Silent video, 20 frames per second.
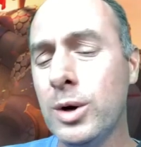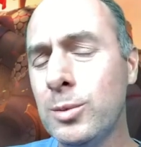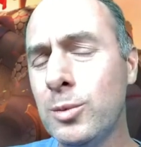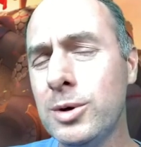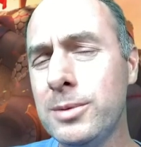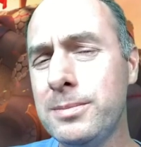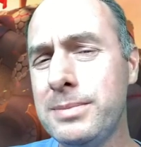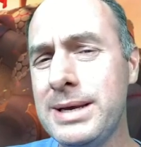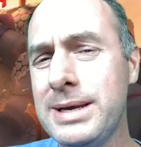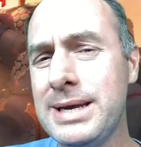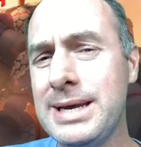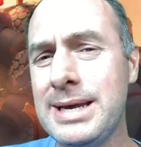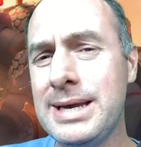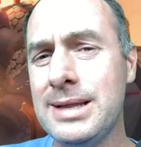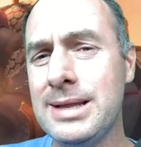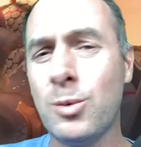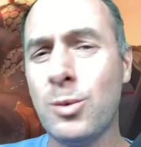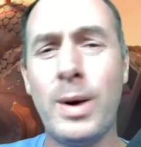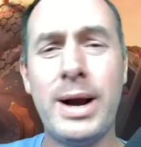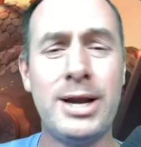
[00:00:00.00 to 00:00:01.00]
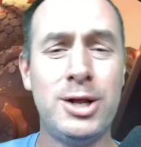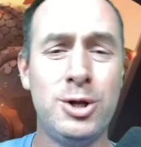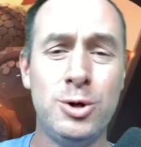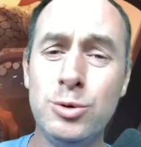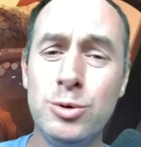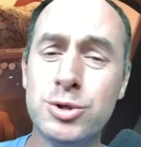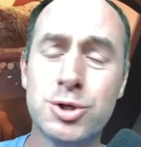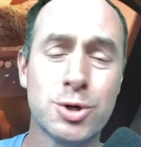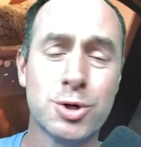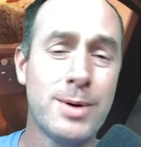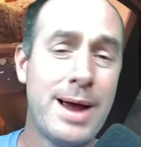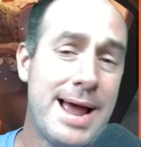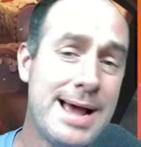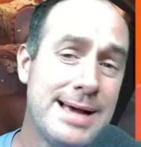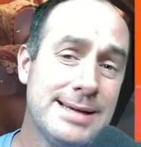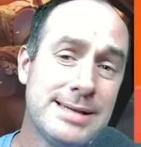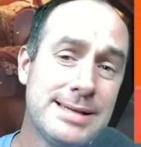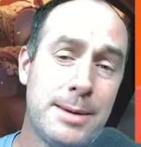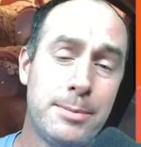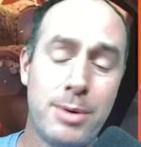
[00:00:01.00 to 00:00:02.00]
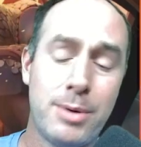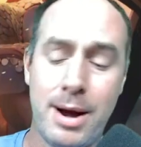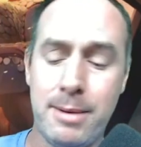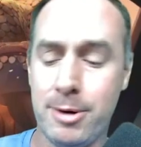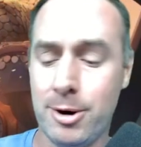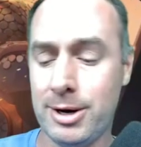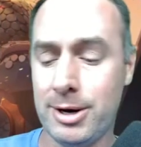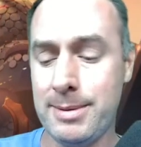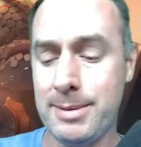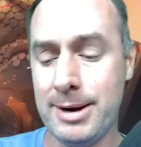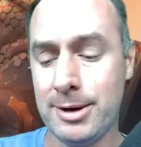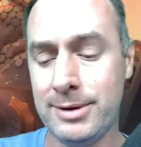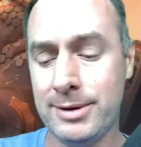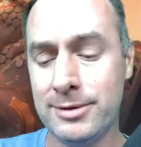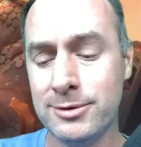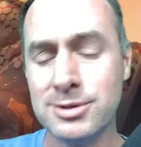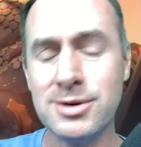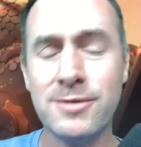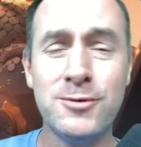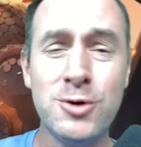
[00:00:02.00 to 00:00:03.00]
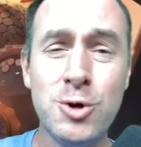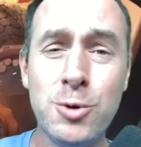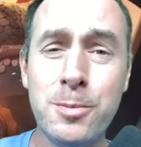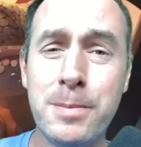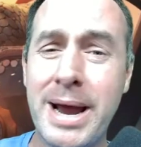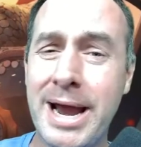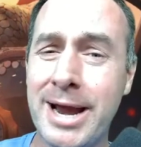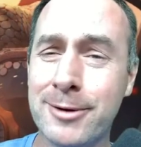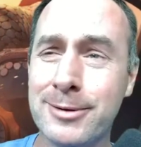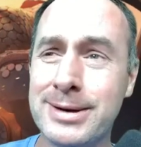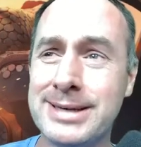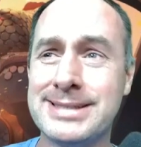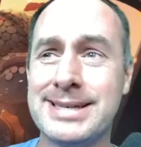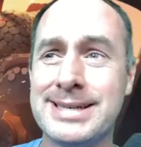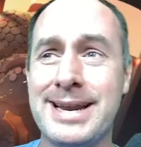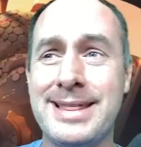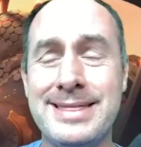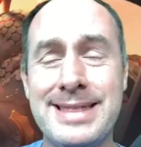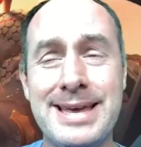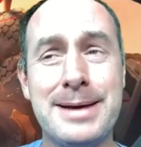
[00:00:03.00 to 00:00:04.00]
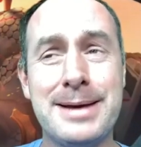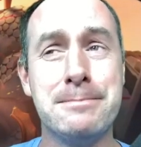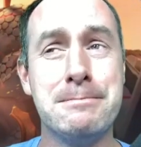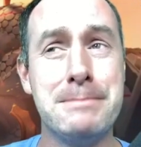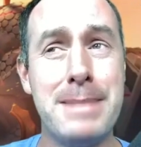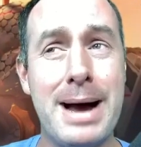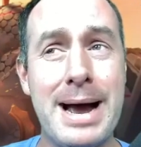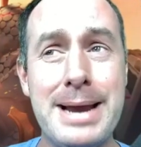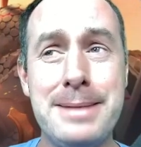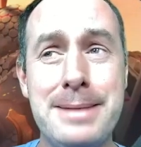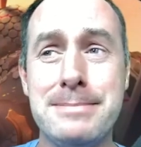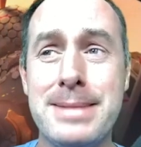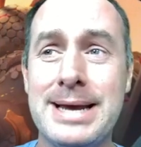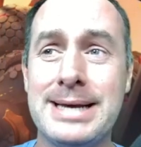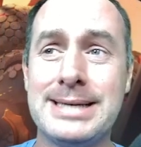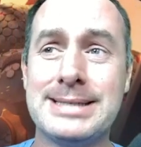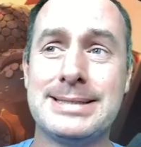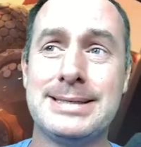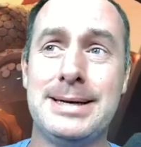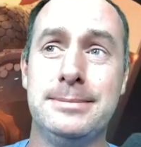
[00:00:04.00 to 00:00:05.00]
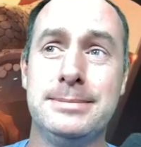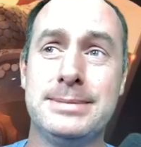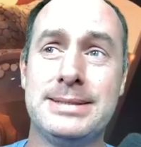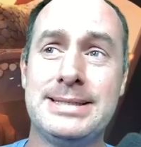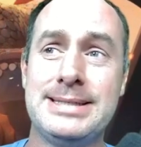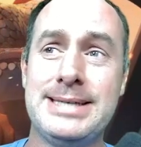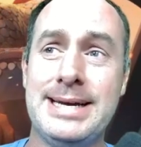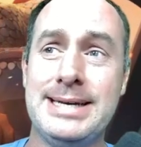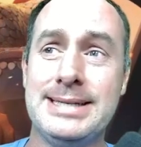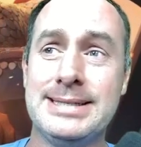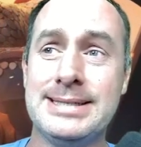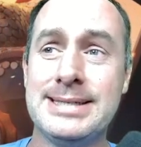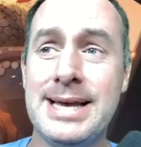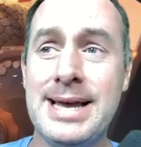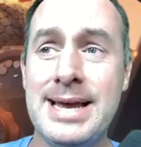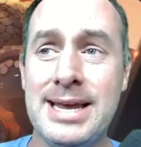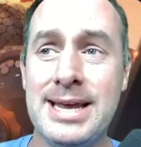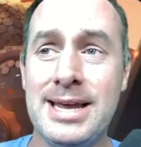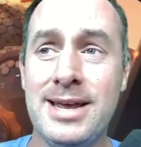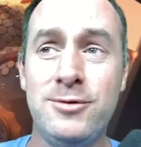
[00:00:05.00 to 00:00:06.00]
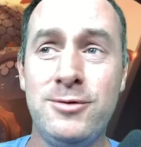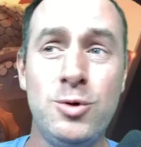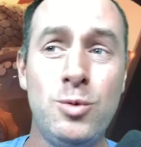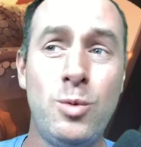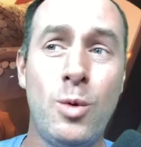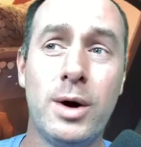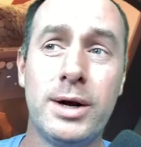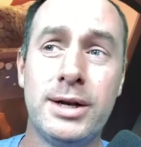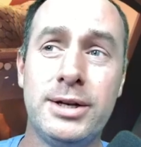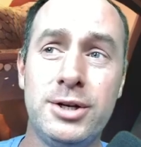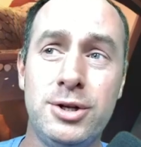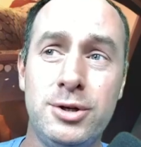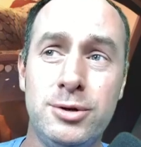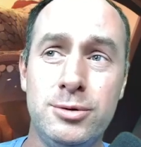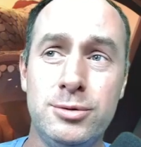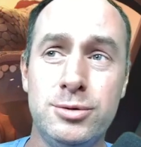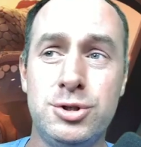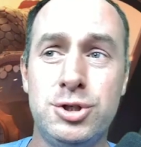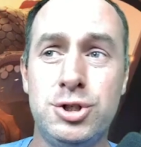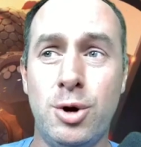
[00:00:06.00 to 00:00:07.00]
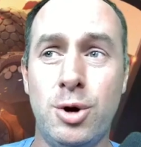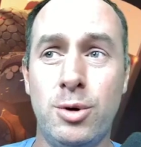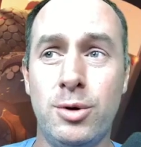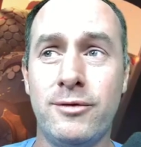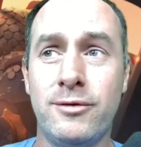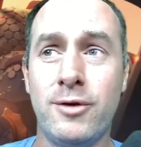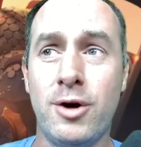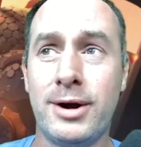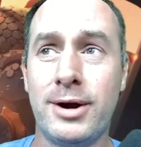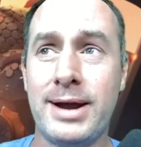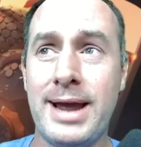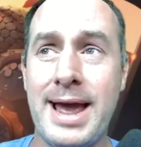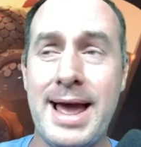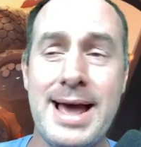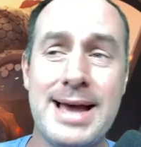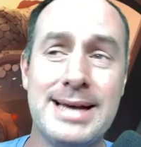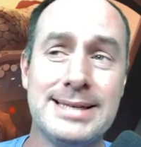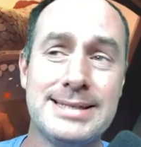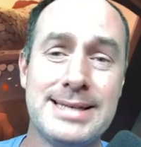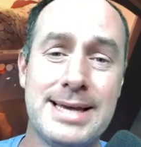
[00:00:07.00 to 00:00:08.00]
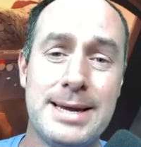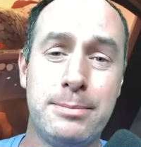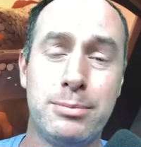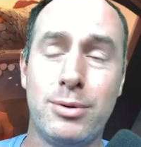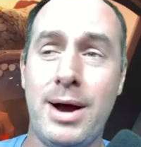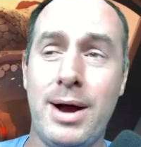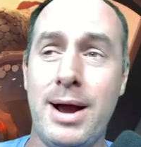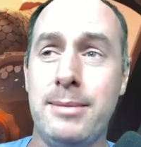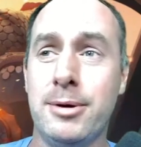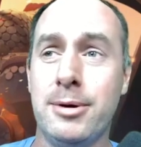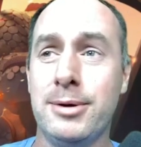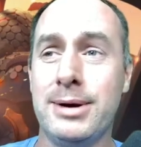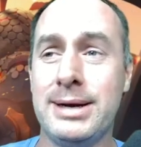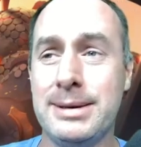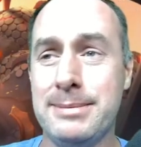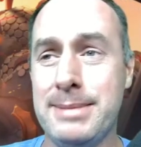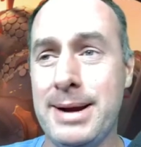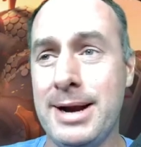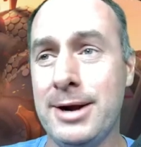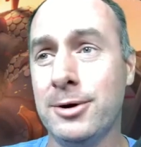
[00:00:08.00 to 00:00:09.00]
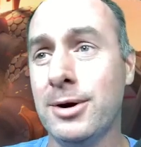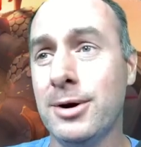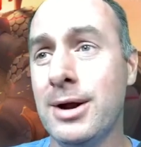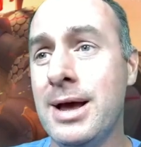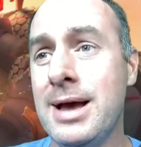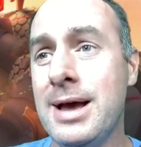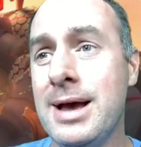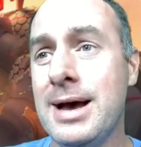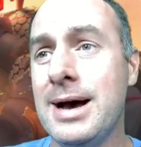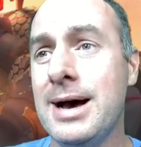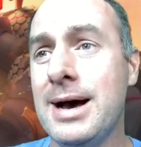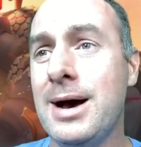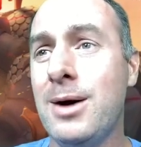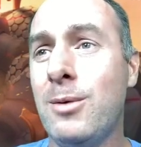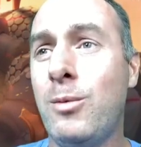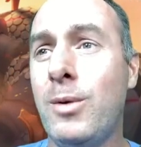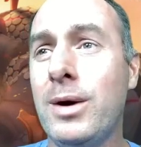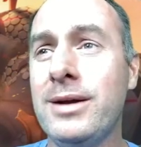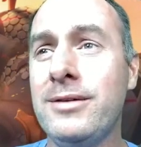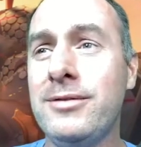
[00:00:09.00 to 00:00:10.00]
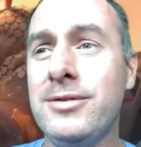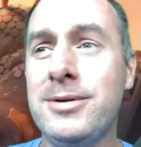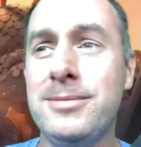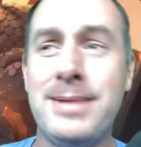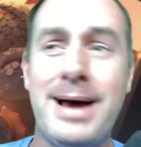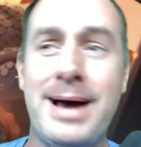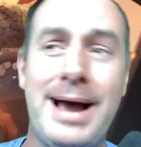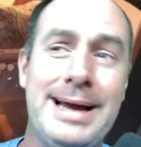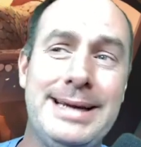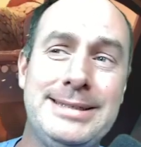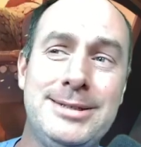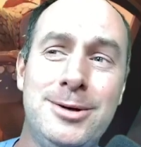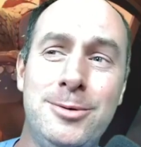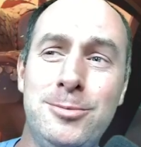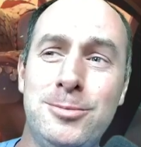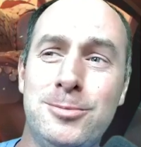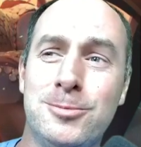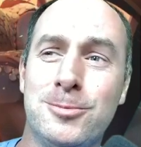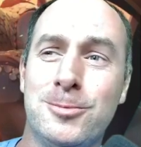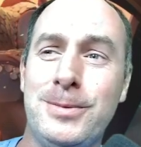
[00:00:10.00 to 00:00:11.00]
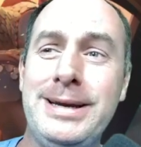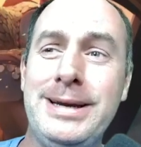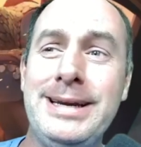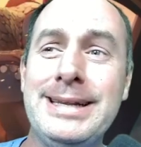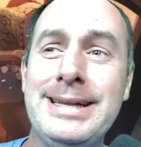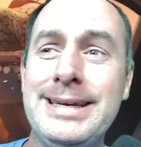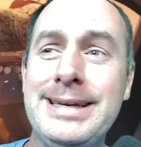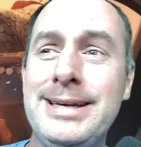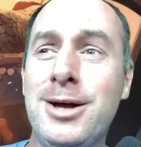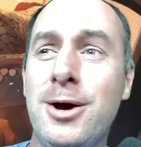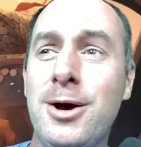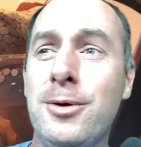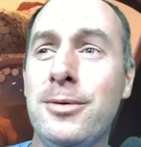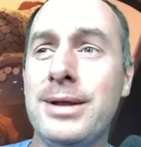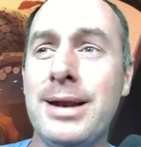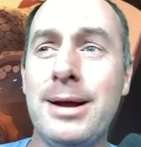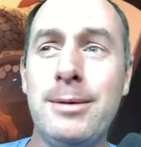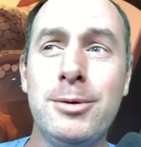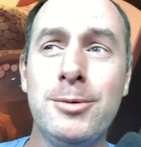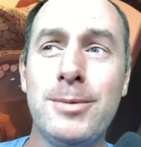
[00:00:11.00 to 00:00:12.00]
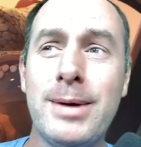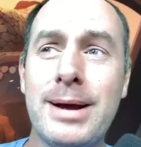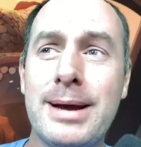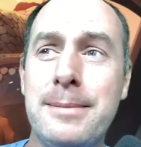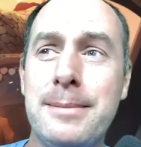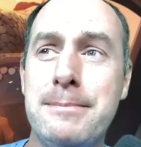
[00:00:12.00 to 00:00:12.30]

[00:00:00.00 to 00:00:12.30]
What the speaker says: what would be the way to use her as a primary commander? And there's a few pairings that I think might make some sense if you wanted to use Joan of Arc as a primary commander. One of them I don't really know that I would